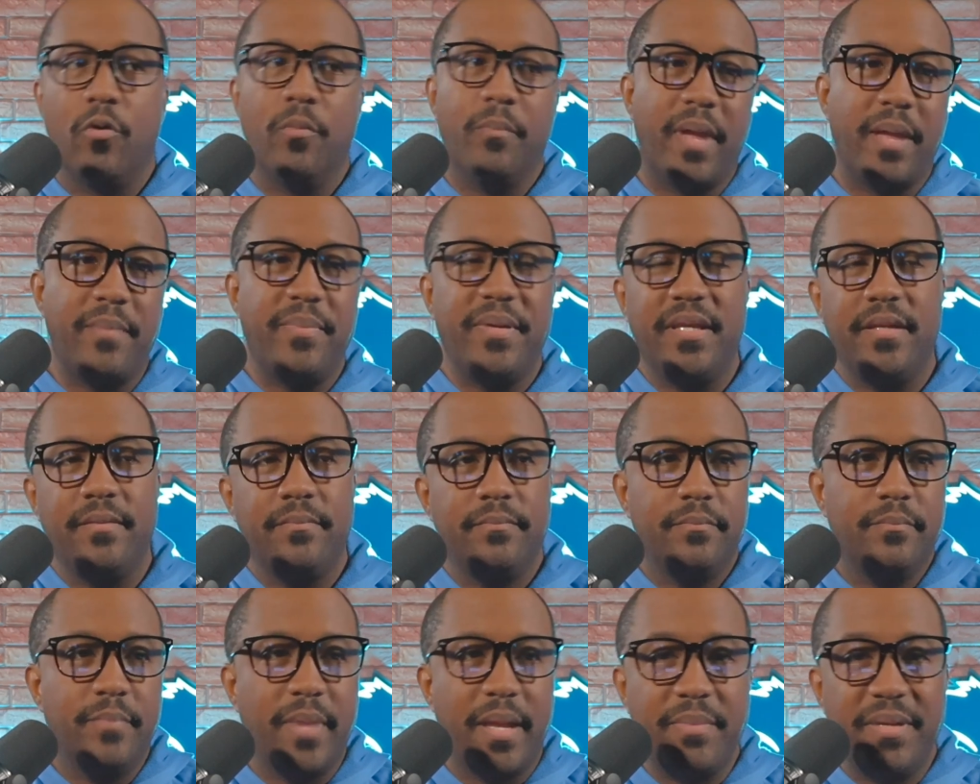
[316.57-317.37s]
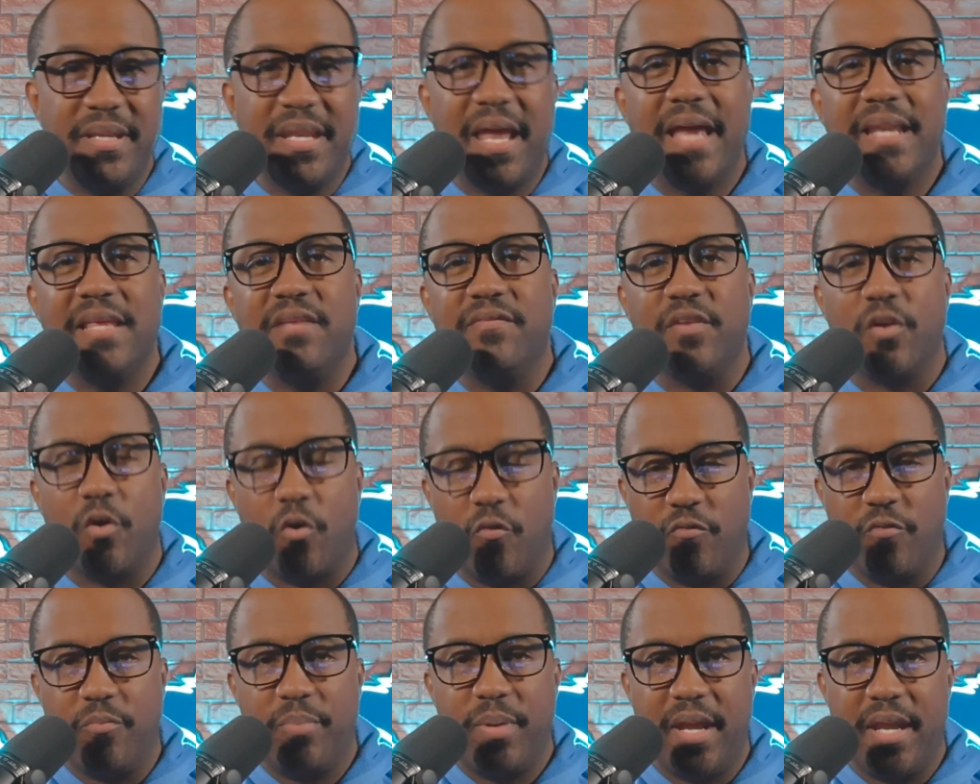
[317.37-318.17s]
or maybe not even
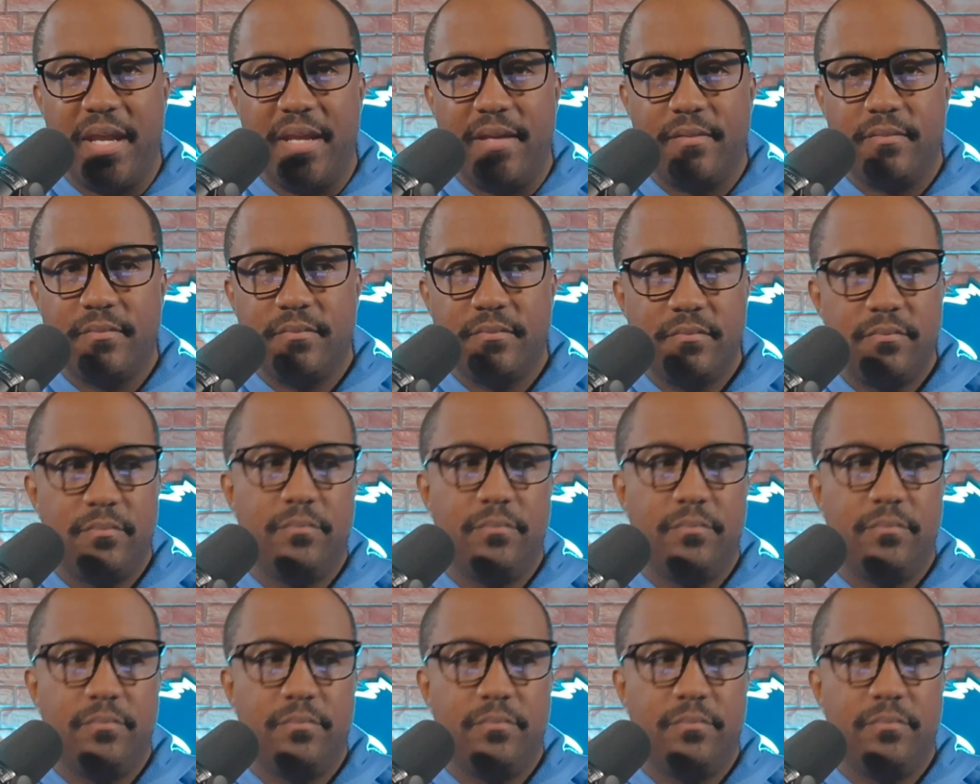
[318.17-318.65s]
overpaying.